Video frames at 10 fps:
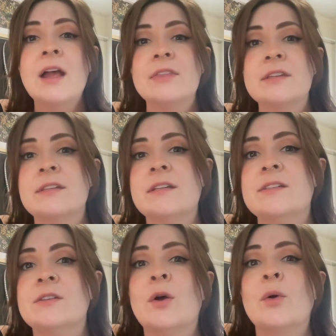This
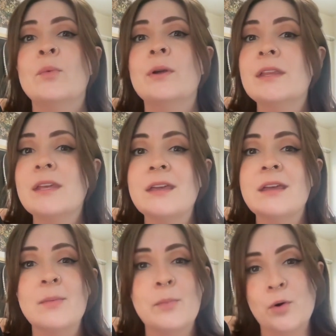is a
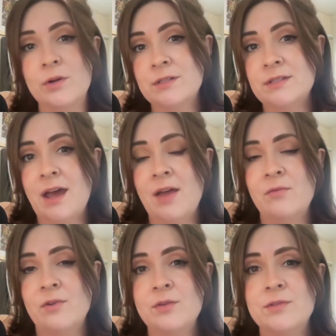really important time
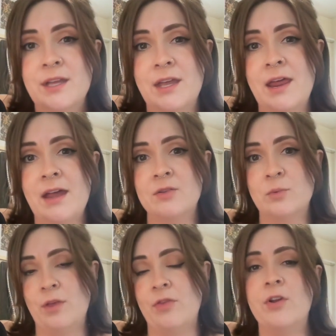for you to connect
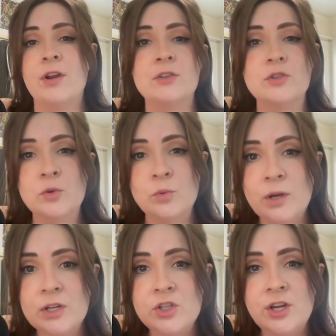with your
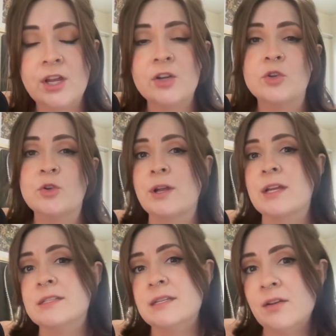intuition, your
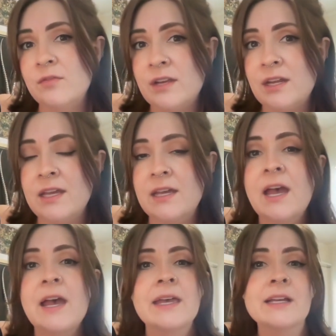creativity,
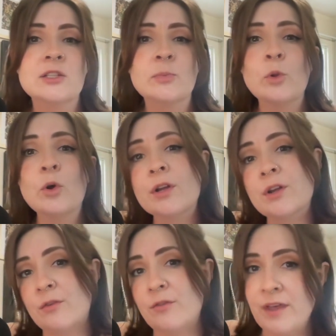explore
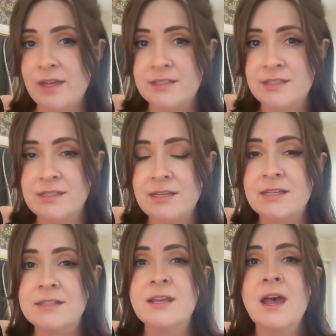your
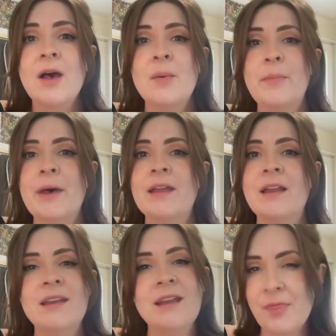fantasies,
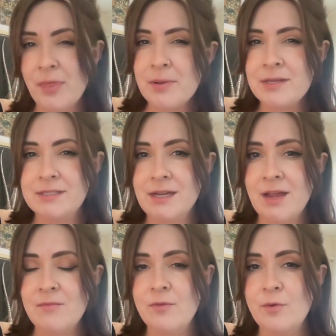but not the best
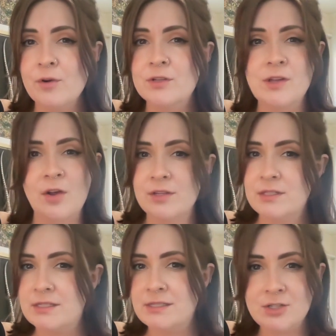time for solid
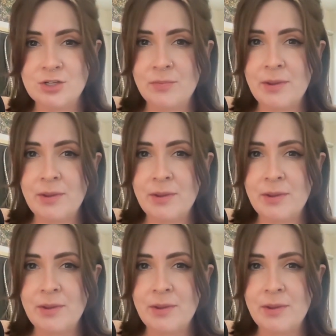decision